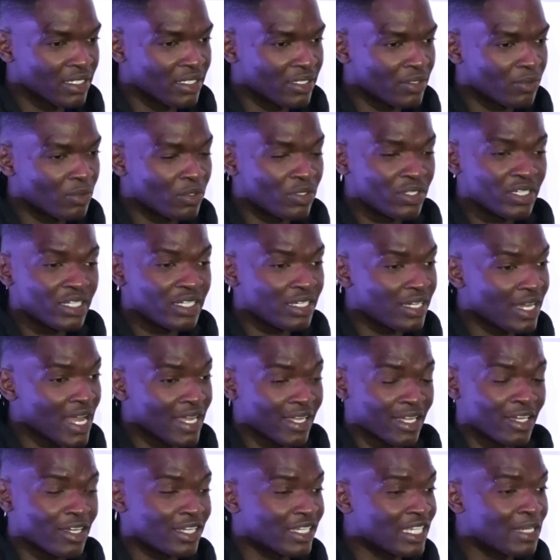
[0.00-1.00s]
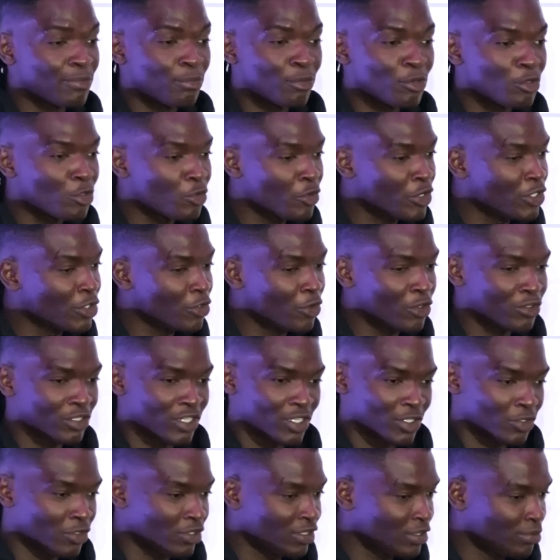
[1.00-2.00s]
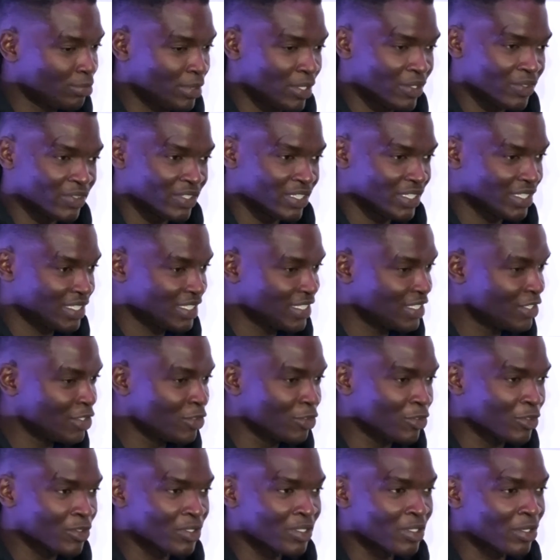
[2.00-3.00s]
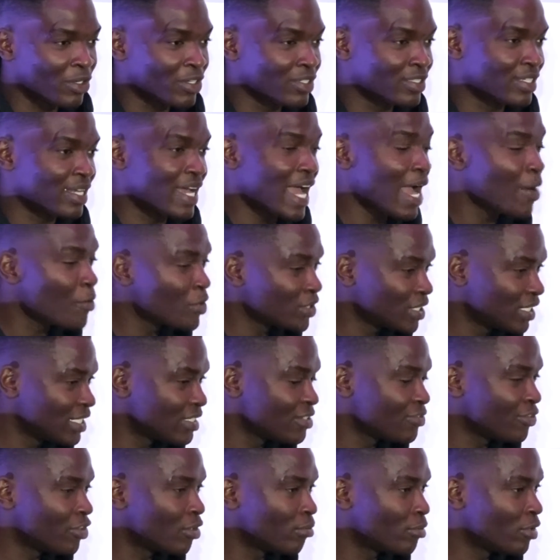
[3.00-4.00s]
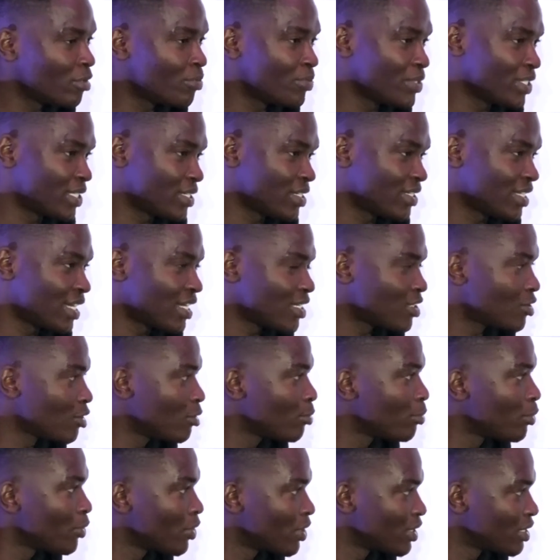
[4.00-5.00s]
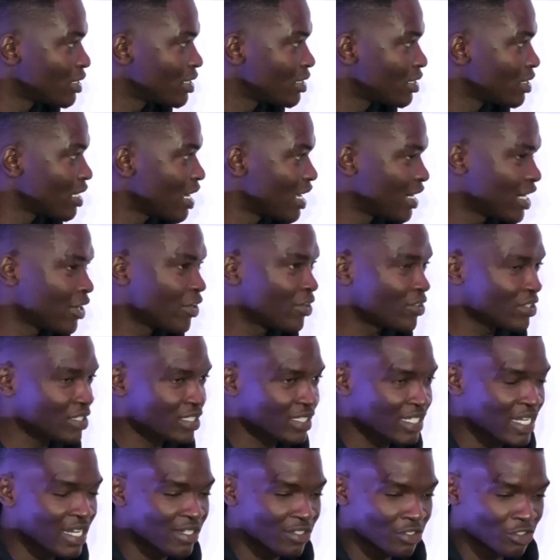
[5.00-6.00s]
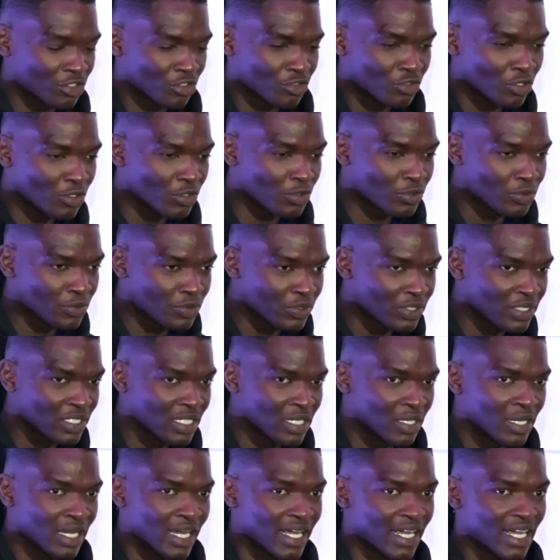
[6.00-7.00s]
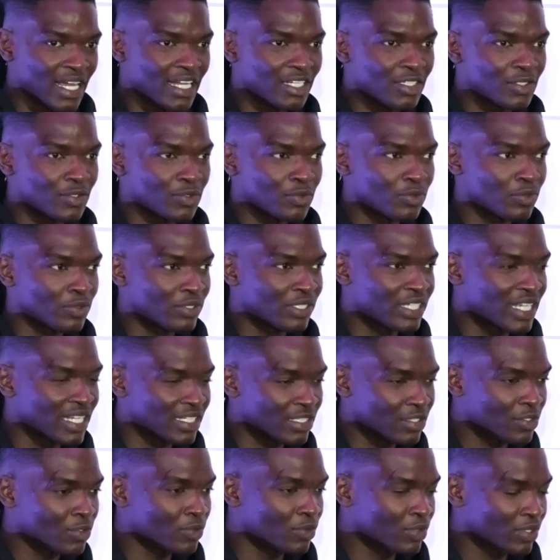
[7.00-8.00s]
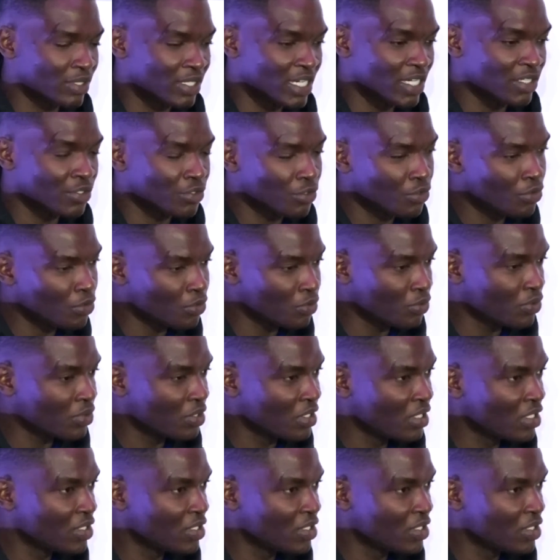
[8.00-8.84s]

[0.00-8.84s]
well, I can keep on going on and all about this, you know, because I was an informal business at some point, and I understand the struggles I had to get through